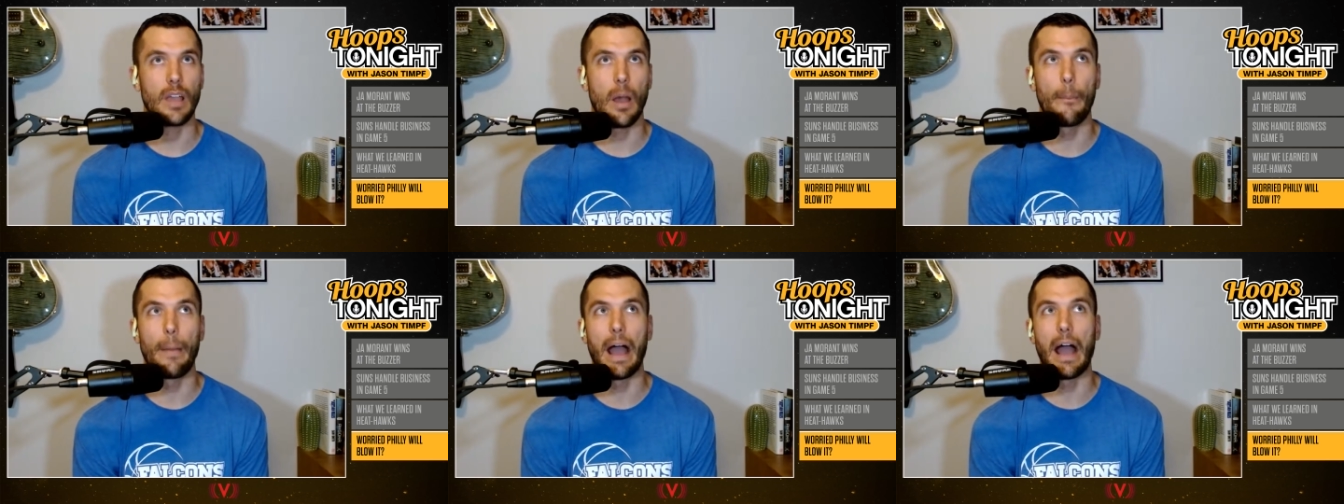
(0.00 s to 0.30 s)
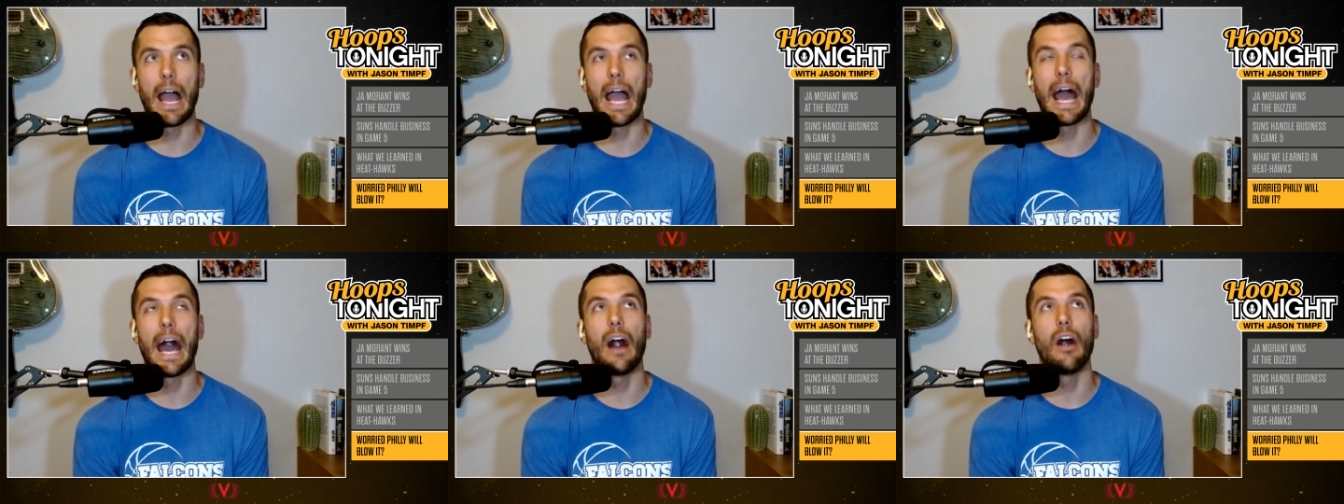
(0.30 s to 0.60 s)

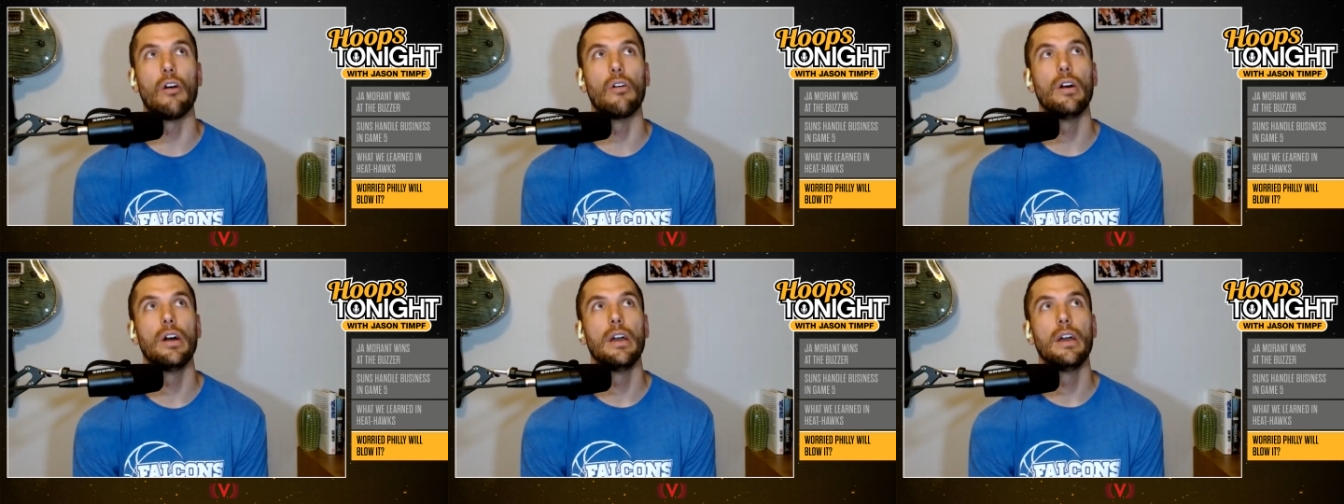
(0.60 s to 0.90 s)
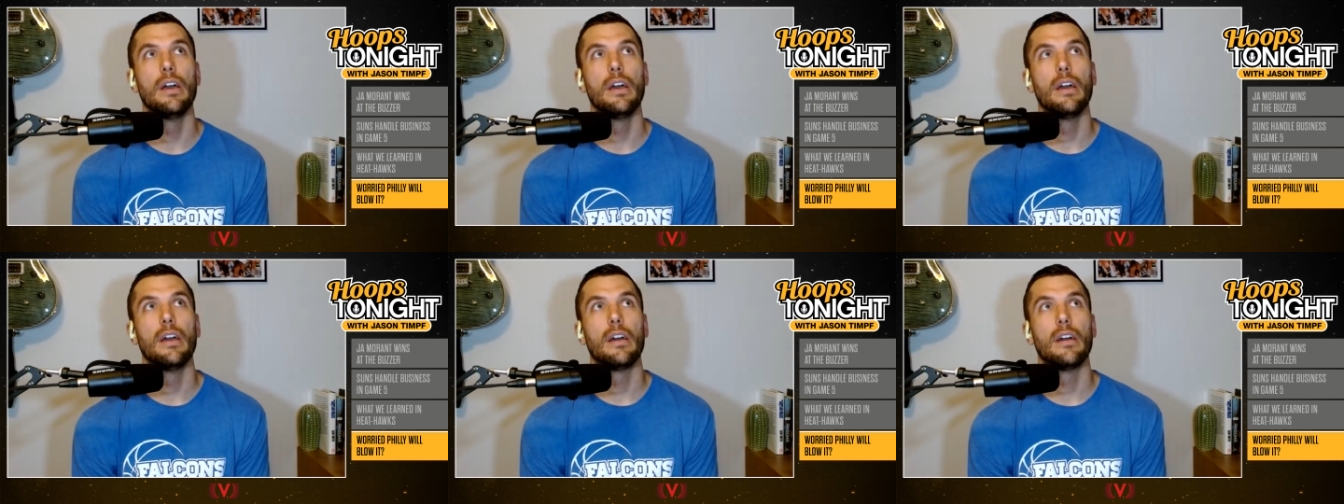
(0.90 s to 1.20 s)
about how
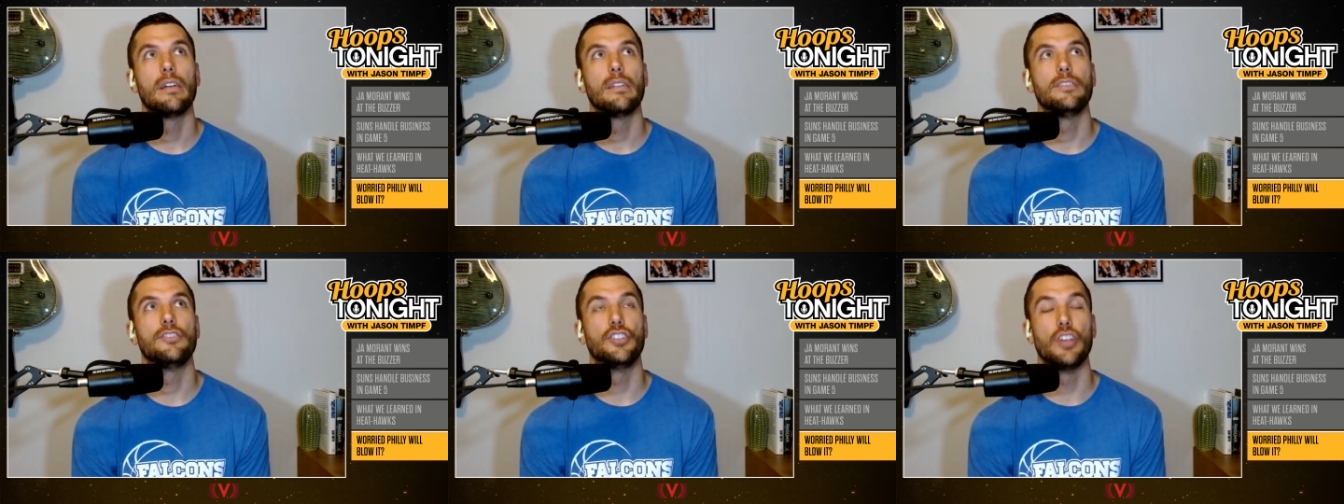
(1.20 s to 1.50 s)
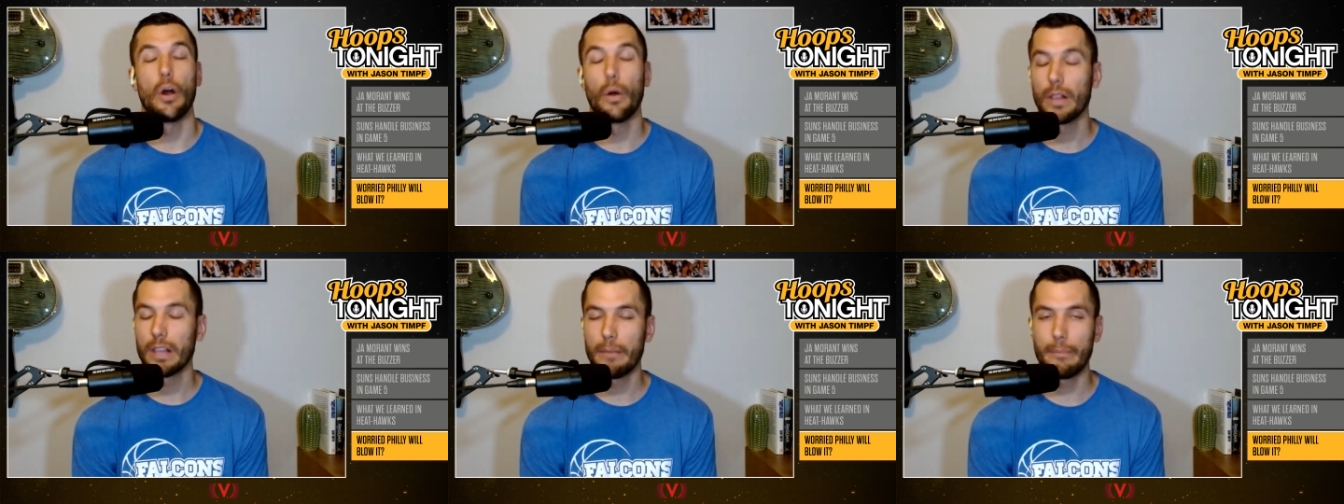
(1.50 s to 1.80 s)

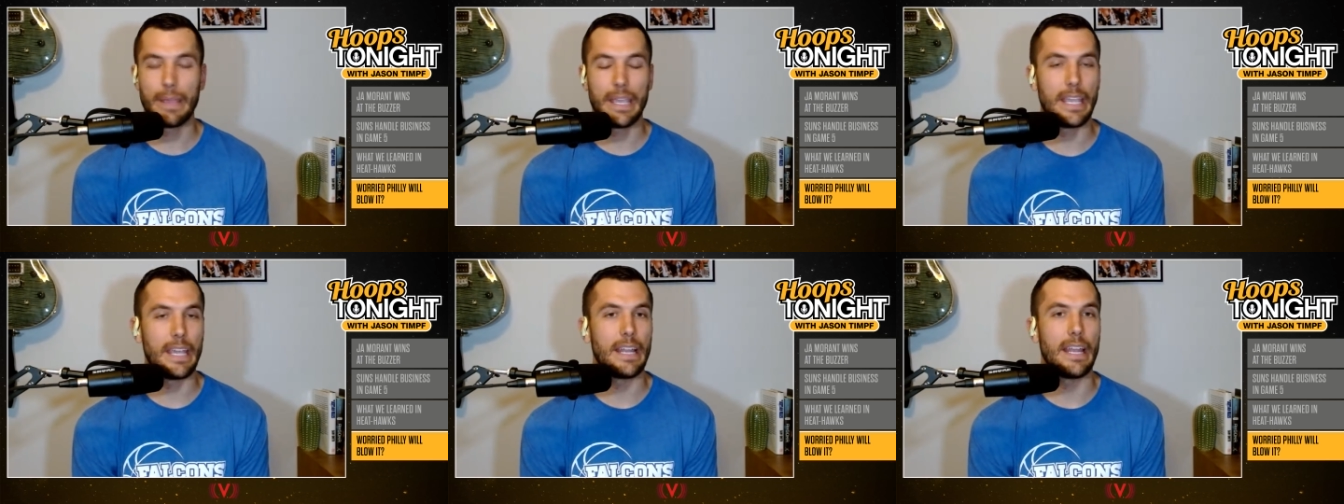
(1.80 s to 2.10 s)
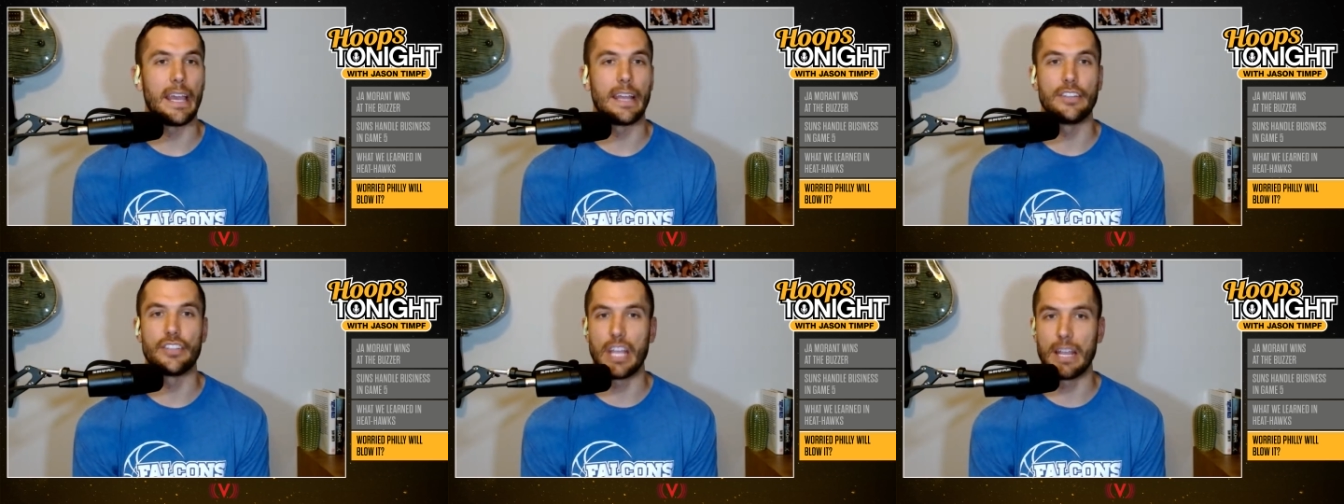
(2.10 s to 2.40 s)
Joel
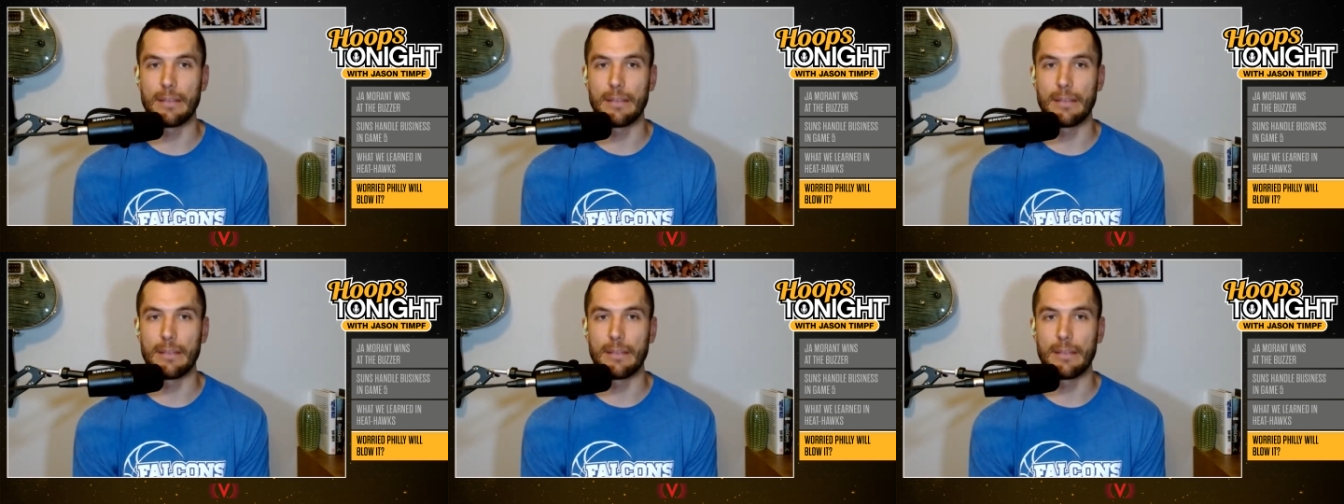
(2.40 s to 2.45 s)
Embiid and